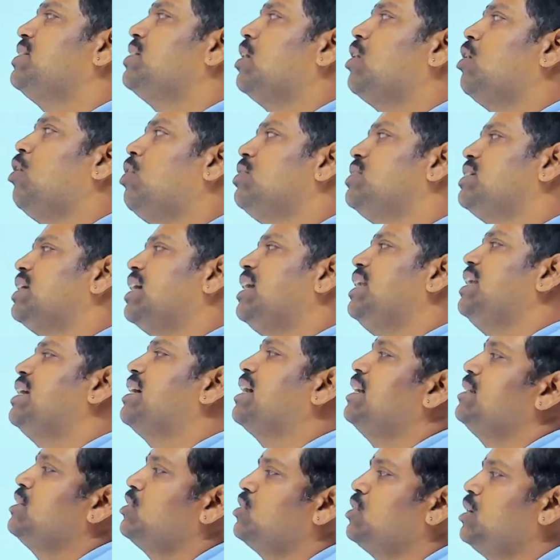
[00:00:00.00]
are logically
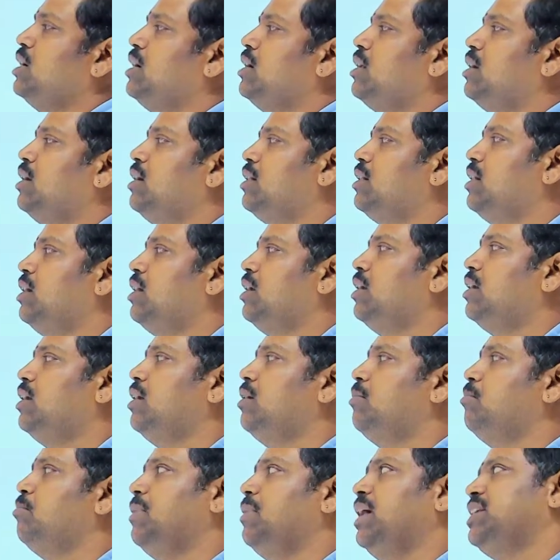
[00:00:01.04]
consistent the
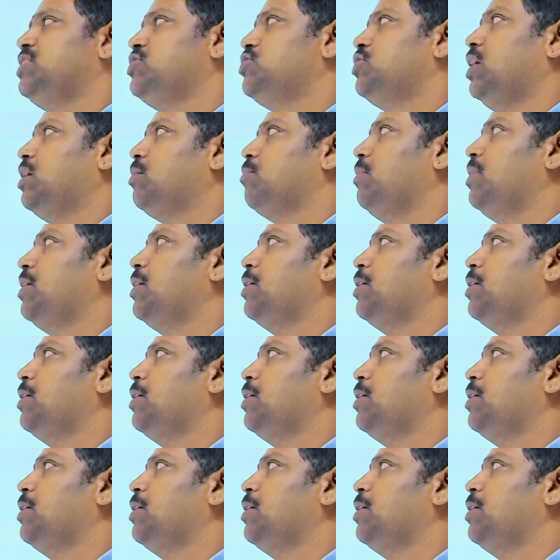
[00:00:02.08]
main statement.